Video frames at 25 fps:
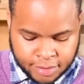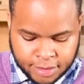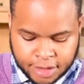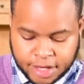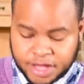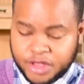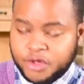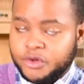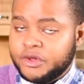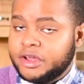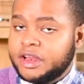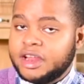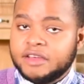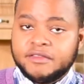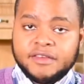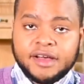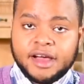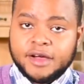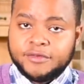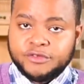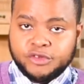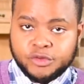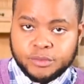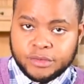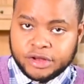You can never
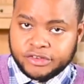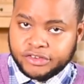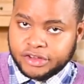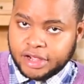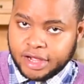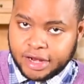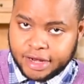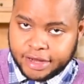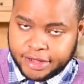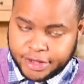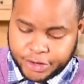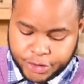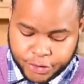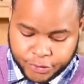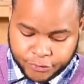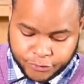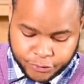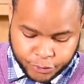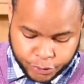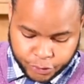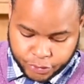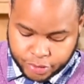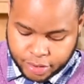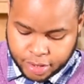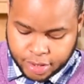have too much garlic in your
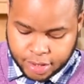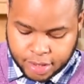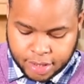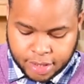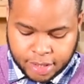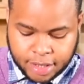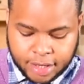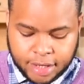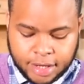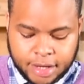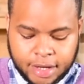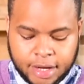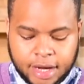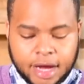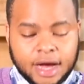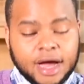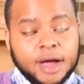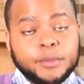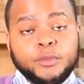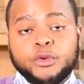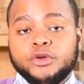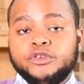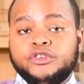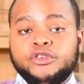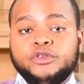food.
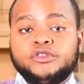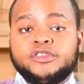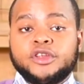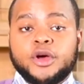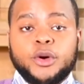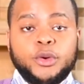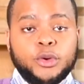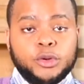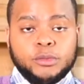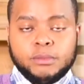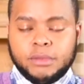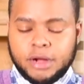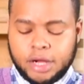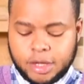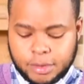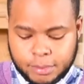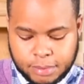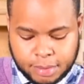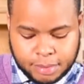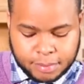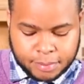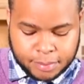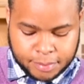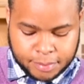I'm going to use a whole bulb.